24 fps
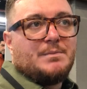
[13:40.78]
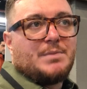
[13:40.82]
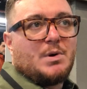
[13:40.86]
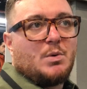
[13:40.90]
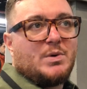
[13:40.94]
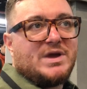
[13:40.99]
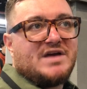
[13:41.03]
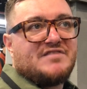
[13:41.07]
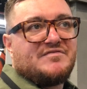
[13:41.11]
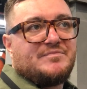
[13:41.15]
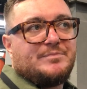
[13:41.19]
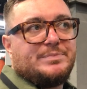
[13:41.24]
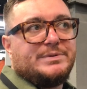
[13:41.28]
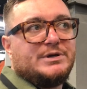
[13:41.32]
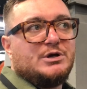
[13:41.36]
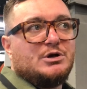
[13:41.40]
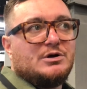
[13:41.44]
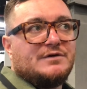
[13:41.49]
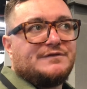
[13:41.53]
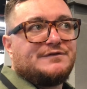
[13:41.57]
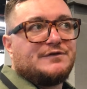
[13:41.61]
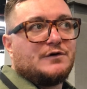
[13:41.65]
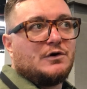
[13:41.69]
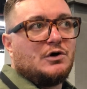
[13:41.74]
But we have
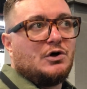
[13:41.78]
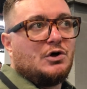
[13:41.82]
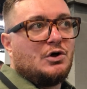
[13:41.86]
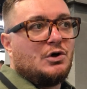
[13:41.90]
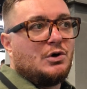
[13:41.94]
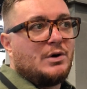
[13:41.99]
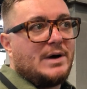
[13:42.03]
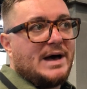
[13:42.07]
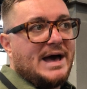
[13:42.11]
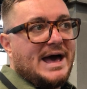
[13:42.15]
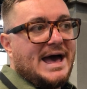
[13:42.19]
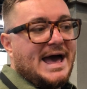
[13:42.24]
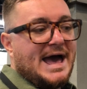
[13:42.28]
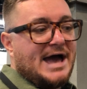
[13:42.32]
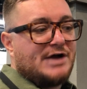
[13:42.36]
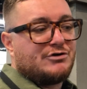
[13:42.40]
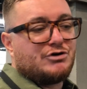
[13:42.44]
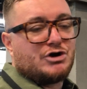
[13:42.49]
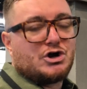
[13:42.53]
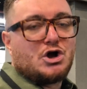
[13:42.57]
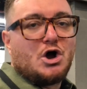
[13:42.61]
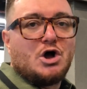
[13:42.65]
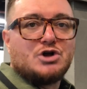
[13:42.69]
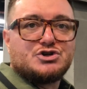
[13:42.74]
beautiful
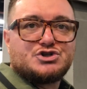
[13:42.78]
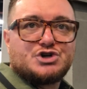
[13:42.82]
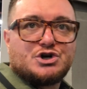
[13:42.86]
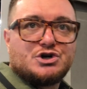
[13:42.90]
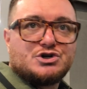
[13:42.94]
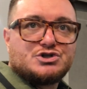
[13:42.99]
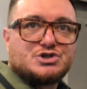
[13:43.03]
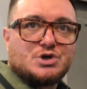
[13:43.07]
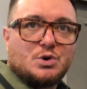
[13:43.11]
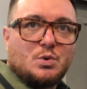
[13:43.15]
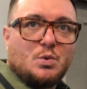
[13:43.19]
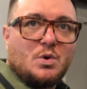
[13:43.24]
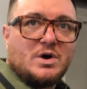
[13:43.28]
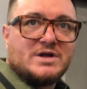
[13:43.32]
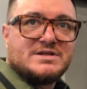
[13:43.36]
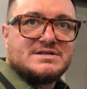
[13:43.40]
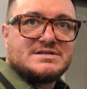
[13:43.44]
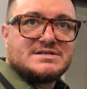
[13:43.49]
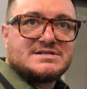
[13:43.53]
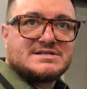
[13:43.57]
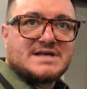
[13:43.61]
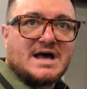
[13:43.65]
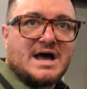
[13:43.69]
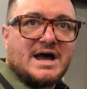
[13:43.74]
agriculture to
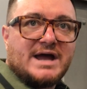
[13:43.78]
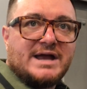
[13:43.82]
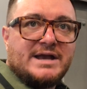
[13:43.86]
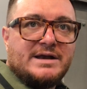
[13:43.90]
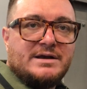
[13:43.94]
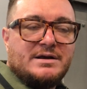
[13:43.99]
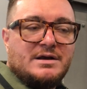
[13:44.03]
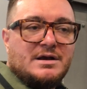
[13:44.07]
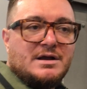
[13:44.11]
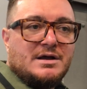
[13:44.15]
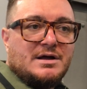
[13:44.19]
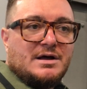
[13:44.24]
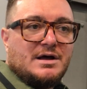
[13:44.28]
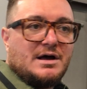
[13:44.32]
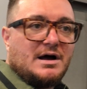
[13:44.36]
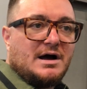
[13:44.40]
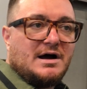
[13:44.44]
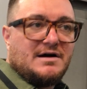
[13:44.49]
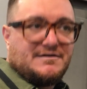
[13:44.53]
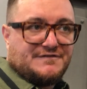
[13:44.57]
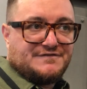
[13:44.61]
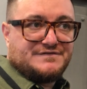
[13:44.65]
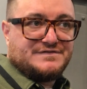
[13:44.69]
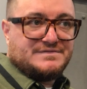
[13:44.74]
one side
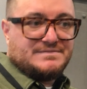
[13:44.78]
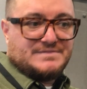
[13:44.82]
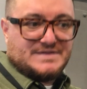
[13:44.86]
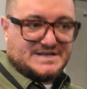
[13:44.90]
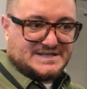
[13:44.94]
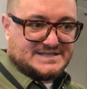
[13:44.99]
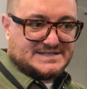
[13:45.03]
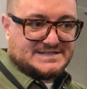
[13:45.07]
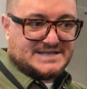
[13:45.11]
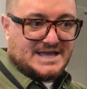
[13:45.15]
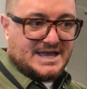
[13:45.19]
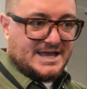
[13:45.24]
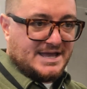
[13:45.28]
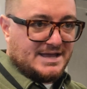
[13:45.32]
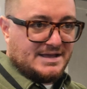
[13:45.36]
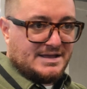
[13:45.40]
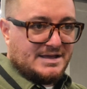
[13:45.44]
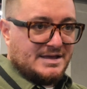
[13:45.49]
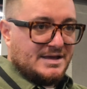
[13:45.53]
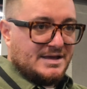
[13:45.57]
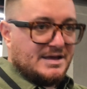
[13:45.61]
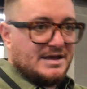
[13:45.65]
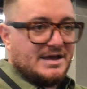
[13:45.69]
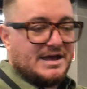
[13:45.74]
of the
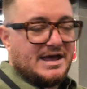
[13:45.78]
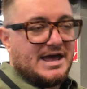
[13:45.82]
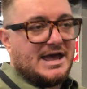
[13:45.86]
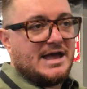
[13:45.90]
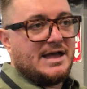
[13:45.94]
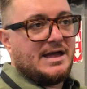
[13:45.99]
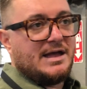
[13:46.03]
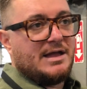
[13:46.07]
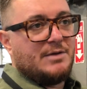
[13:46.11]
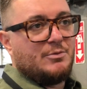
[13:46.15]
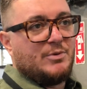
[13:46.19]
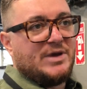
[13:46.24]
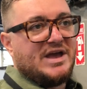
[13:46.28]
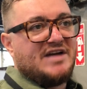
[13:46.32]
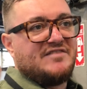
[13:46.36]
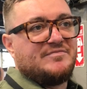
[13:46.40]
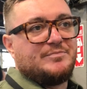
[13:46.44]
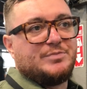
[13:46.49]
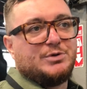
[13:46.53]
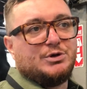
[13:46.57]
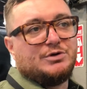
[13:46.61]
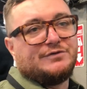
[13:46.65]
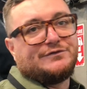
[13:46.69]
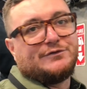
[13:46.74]
state, and we have
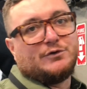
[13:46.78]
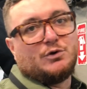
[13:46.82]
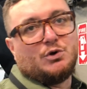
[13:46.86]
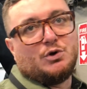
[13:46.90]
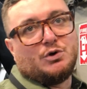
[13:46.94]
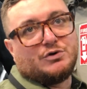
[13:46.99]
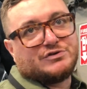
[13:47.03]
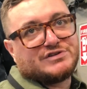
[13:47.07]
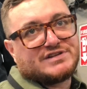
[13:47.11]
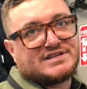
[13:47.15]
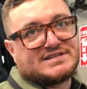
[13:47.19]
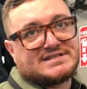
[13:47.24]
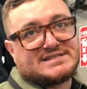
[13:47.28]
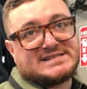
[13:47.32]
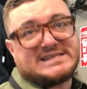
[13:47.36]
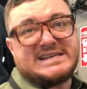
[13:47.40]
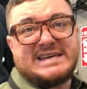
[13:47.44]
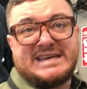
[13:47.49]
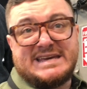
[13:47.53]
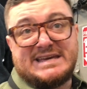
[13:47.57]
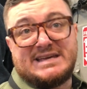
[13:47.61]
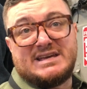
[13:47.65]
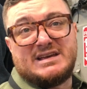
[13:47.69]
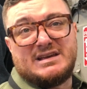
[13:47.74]
beautiful
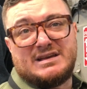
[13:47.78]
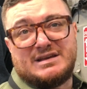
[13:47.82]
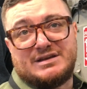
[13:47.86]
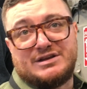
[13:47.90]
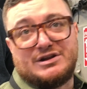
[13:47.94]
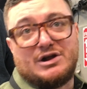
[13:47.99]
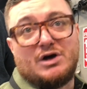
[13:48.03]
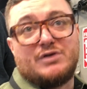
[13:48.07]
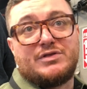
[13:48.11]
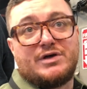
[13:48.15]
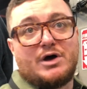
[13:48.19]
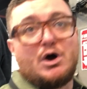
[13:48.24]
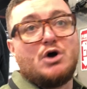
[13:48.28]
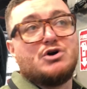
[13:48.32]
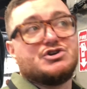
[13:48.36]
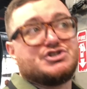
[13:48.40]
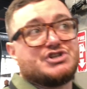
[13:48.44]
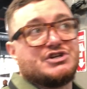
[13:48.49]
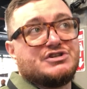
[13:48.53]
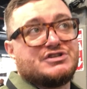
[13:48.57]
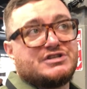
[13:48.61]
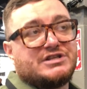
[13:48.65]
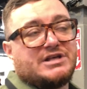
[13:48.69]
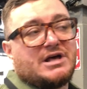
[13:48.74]
sea, the
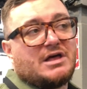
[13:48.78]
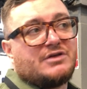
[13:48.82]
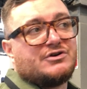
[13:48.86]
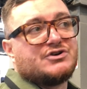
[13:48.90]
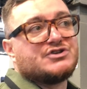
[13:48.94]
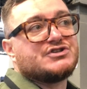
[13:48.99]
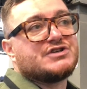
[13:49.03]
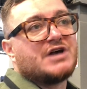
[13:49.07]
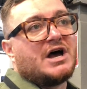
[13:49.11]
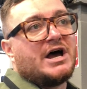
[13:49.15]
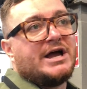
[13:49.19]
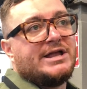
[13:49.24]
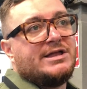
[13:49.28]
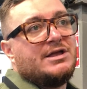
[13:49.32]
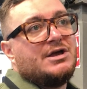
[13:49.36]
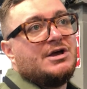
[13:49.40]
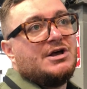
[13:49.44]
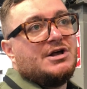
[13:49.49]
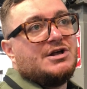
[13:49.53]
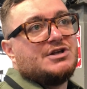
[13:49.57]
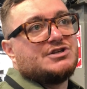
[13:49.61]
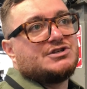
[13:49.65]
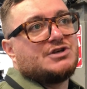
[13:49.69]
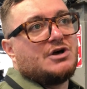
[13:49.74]
ocean to the other side.
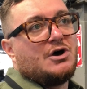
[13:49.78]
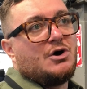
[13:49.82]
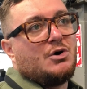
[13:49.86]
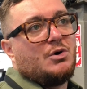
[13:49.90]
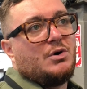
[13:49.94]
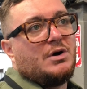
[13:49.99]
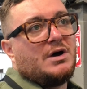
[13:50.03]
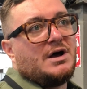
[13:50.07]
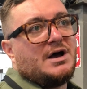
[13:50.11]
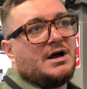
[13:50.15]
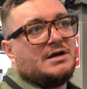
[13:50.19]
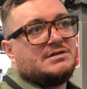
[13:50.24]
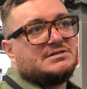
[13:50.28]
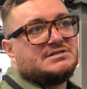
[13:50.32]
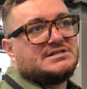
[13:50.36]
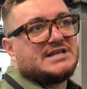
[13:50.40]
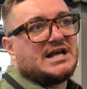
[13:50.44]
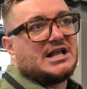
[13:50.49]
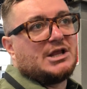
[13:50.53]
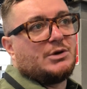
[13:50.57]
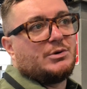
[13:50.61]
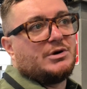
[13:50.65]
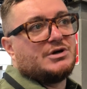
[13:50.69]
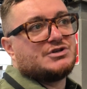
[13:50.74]
So
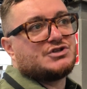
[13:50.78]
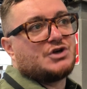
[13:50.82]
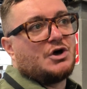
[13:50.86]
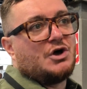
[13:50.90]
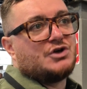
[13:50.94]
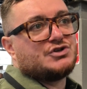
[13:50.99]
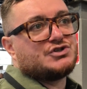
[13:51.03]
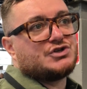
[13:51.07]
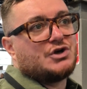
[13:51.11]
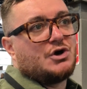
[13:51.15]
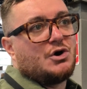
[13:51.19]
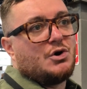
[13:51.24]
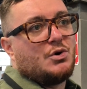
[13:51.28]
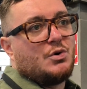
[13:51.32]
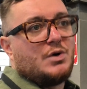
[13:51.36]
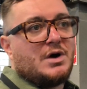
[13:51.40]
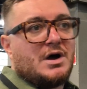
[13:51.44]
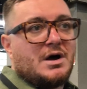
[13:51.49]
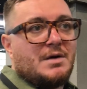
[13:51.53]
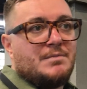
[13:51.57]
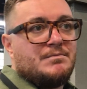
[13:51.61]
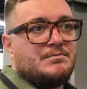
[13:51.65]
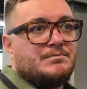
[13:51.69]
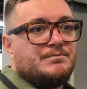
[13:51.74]
Delaware is
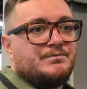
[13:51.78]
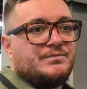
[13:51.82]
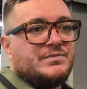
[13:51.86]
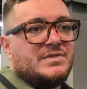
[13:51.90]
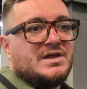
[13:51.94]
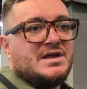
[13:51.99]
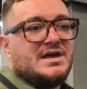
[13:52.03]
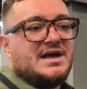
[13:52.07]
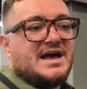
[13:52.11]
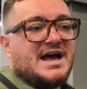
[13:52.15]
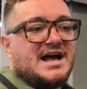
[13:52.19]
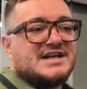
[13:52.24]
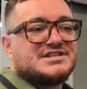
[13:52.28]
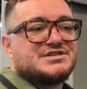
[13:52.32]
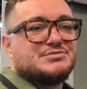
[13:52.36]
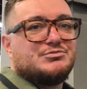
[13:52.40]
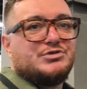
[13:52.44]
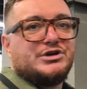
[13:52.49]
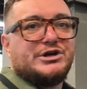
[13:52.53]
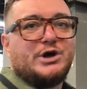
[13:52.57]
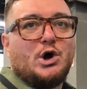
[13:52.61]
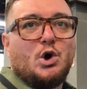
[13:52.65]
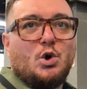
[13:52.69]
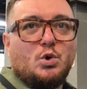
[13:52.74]
also has some
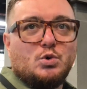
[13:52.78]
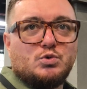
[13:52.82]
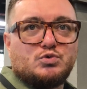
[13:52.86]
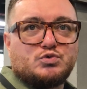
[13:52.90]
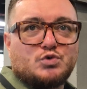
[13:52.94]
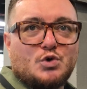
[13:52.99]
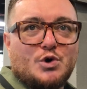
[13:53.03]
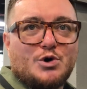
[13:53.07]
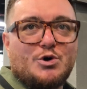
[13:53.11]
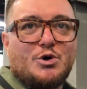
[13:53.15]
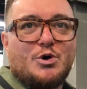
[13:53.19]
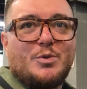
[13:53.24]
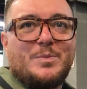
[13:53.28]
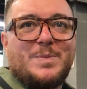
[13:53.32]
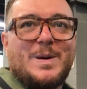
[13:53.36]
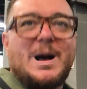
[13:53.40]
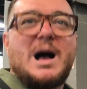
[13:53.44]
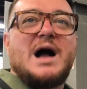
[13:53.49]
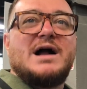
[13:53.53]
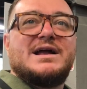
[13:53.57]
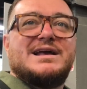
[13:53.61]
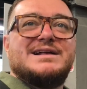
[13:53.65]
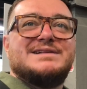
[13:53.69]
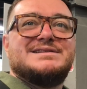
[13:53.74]
really old rural
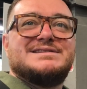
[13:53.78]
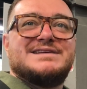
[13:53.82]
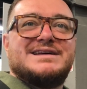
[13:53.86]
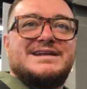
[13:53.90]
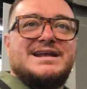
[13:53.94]
pockets in